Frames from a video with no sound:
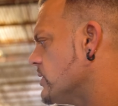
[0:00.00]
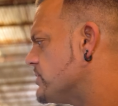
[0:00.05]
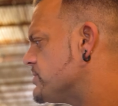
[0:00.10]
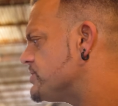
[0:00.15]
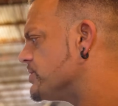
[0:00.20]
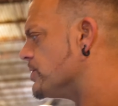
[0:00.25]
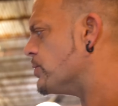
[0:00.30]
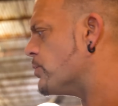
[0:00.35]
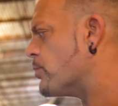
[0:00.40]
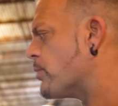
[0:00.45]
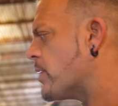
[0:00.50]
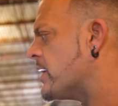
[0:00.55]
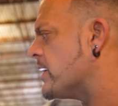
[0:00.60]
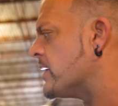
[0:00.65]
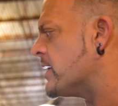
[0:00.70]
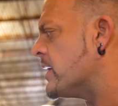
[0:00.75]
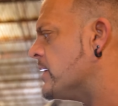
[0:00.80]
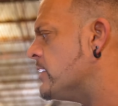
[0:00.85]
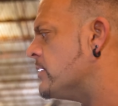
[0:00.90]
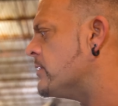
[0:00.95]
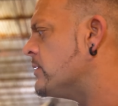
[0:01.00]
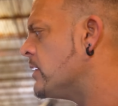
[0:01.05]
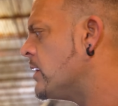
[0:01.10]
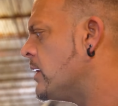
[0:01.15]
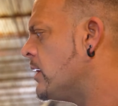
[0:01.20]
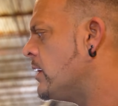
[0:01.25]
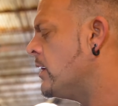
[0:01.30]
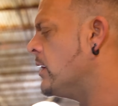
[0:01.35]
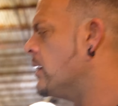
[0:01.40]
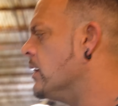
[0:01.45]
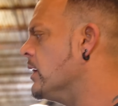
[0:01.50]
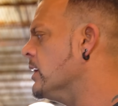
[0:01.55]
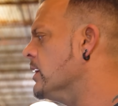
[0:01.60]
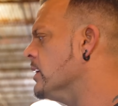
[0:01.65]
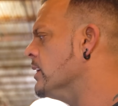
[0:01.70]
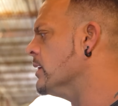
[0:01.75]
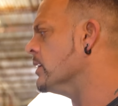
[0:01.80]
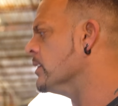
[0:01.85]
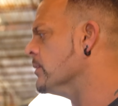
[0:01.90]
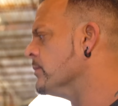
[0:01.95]
So right now,
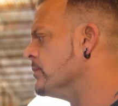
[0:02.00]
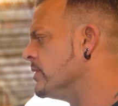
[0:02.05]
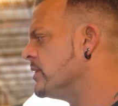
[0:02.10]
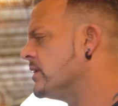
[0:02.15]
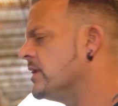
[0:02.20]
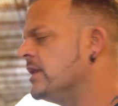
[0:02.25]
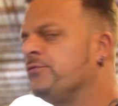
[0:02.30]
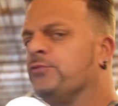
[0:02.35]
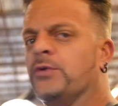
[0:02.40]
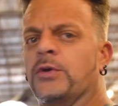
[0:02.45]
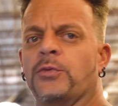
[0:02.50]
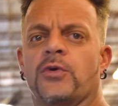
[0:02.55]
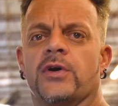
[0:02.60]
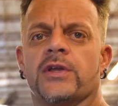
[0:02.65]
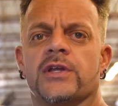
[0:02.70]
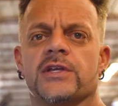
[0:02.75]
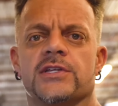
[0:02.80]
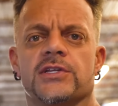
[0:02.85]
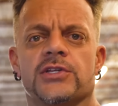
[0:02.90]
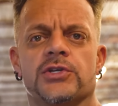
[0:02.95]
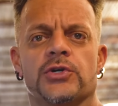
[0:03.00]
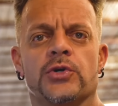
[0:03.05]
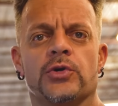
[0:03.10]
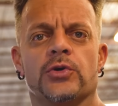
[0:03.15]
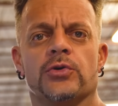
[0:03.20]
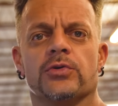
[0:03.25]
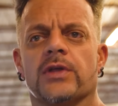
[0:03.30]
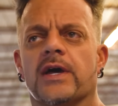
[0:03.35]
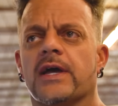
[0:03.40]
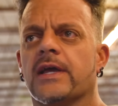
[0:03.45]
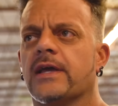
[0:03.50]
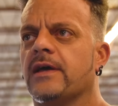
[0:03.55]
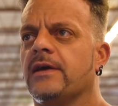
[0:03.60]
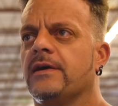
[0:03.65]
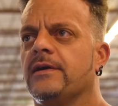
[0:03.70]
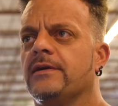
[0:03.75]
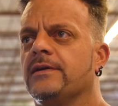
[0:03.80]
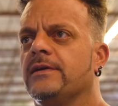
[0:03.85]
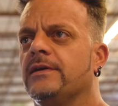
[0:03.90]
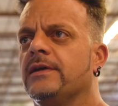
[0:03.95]
if we wanted to do like
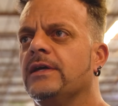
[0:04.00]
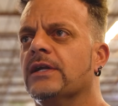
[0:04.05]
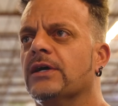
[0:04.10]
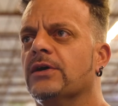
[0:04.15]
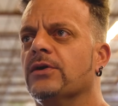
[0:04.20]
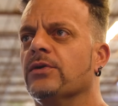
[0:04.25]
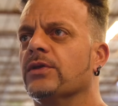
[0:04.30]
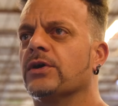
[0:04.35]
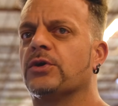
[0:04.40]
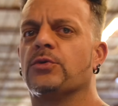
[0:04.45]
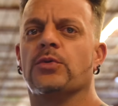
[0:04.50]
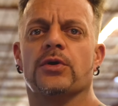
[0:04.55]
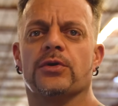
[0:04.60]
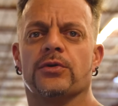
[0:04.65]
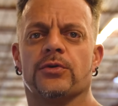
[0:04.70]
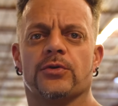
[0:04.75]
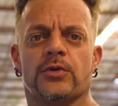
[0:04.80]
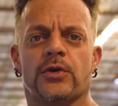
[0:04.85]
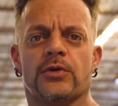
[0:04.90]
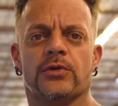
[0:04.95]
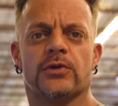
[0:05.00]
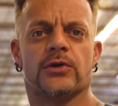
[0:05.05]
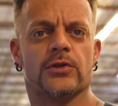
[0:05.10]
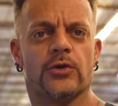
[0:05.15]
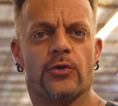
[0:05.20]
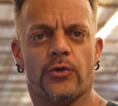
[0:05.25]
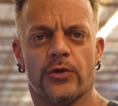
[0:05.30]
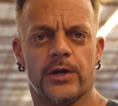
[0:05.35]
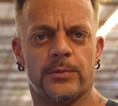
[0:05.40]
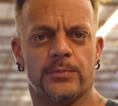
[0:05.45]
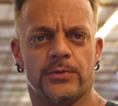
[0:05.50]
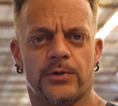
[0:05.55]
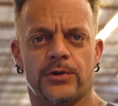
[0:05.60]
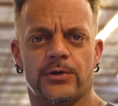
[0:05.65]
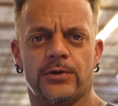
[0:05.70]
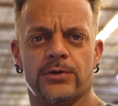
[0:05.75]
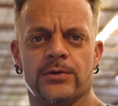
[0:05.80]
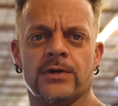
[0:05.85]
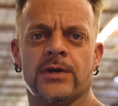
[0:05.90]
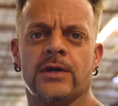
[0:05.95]
the quote-unquote glory
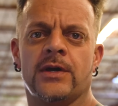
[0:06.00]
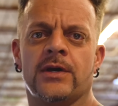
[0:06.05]
pull,